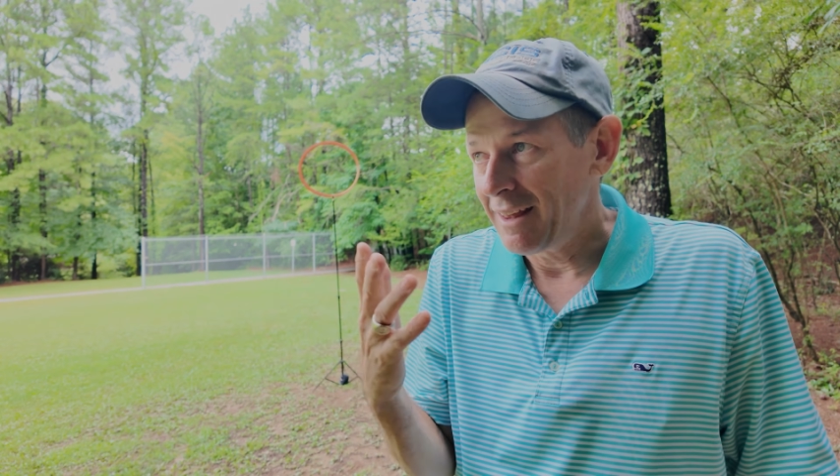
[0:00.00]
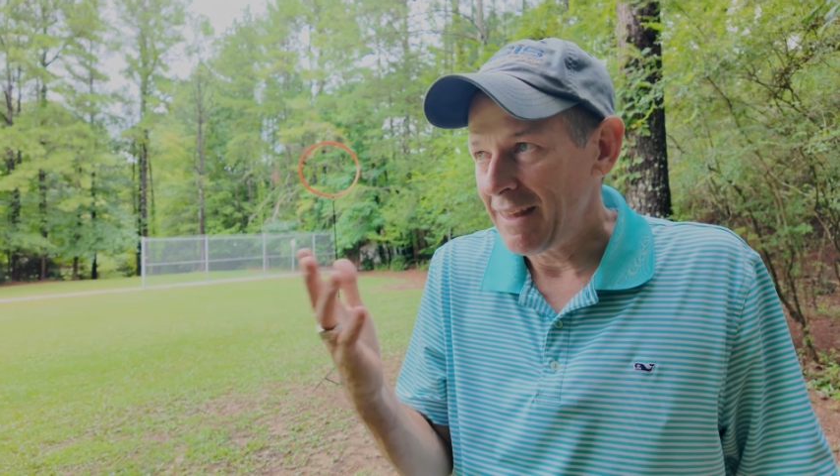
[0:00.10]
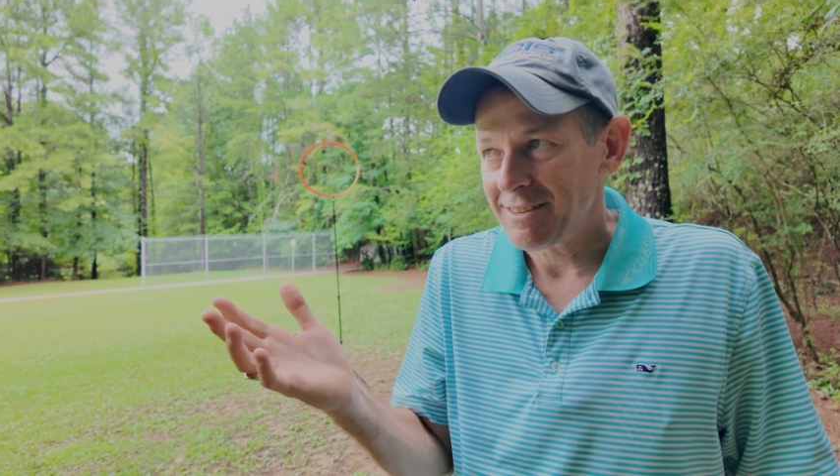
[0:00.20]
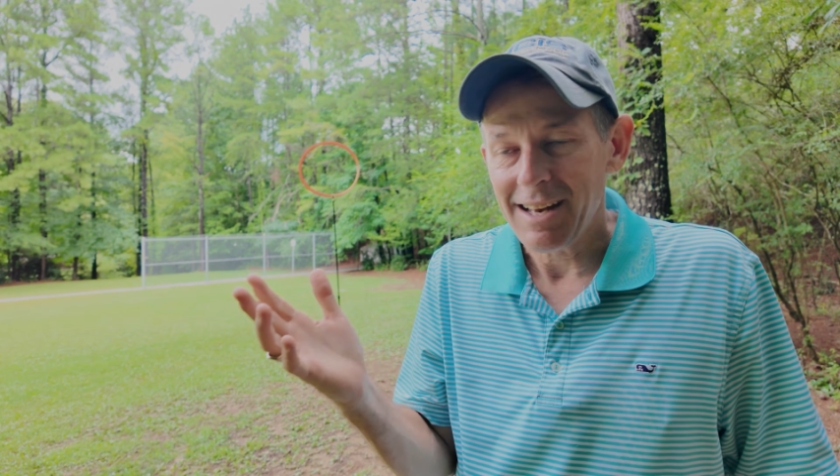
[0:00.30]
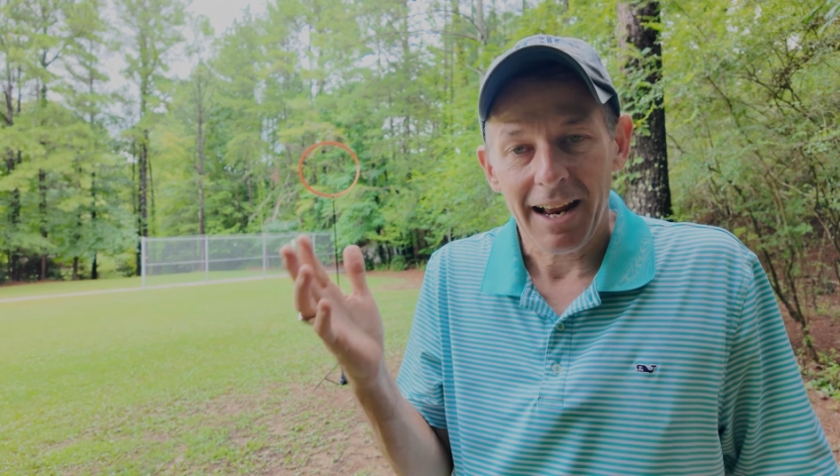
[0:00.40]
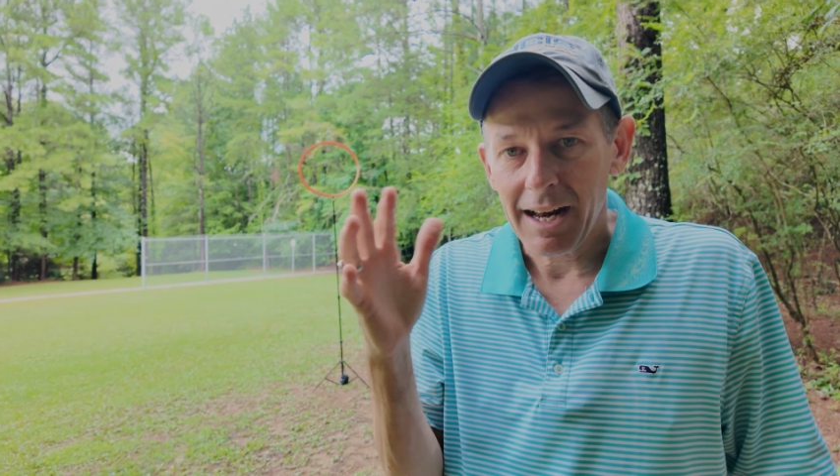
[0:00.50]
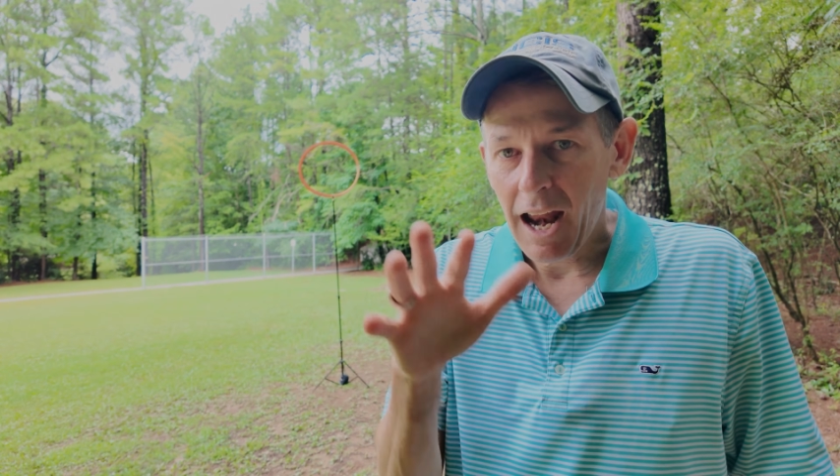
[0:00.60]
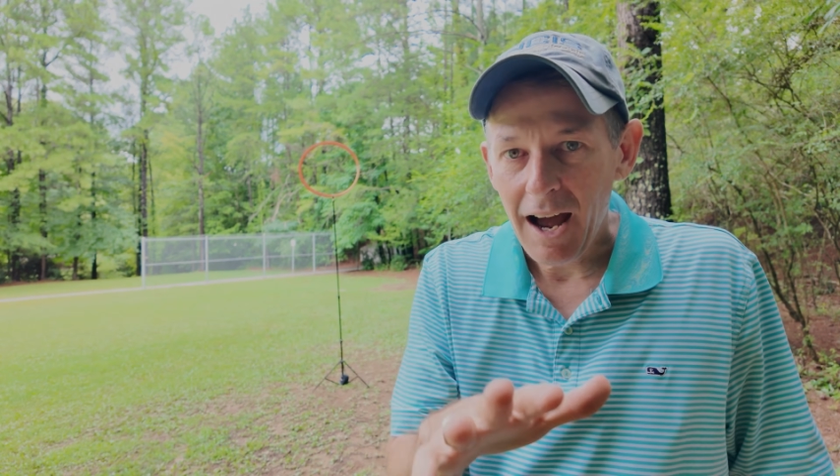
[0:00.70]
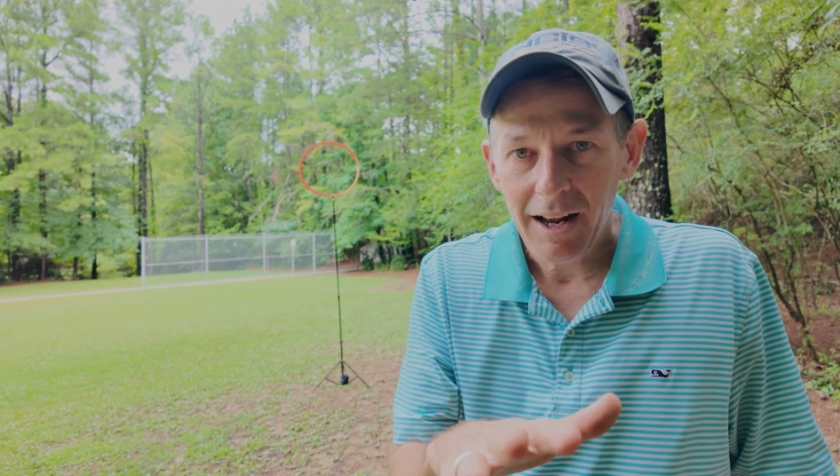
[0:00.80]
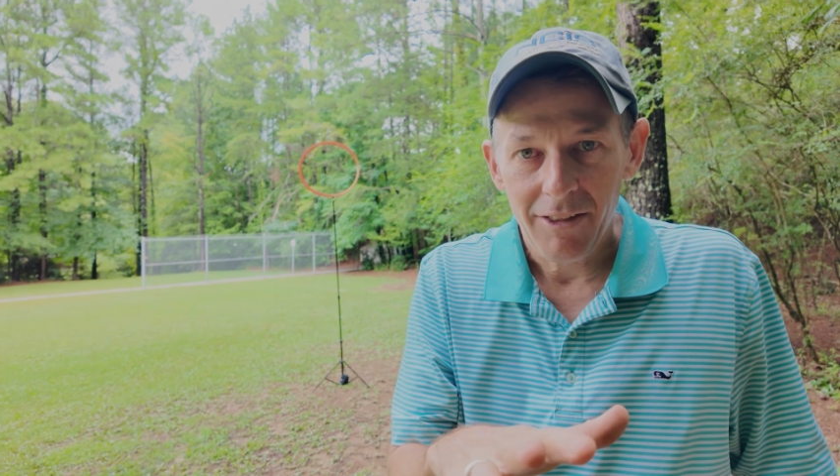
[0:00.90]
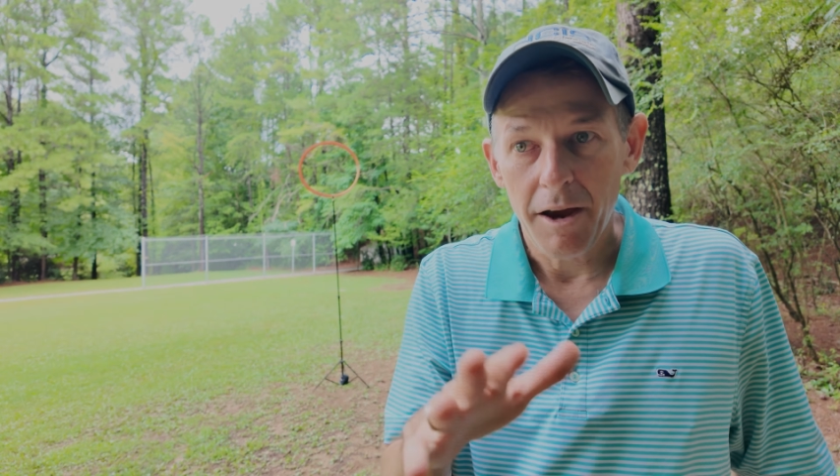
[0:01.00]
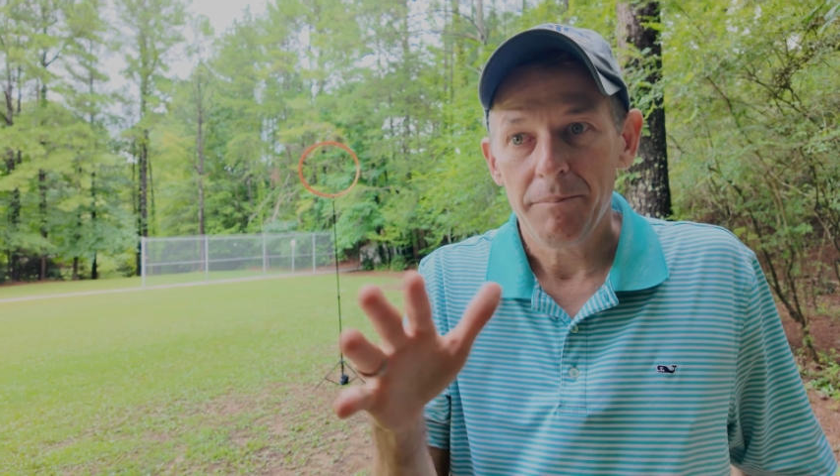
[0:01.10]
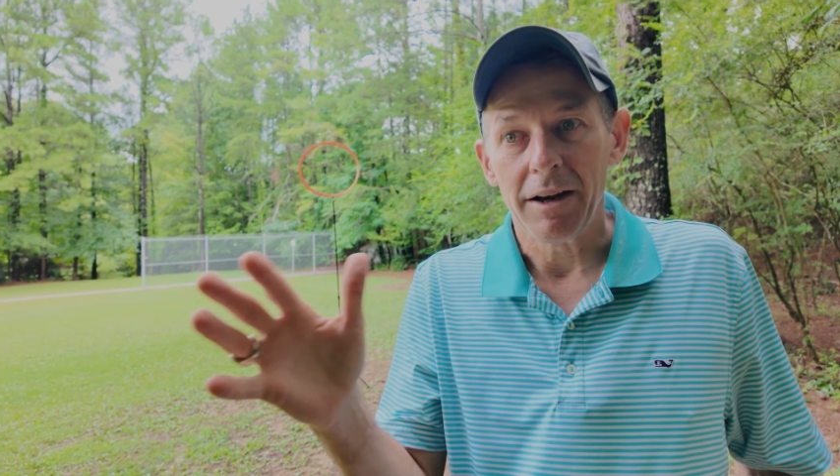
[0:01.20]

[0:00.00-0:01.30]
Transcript: and that's not a knock them.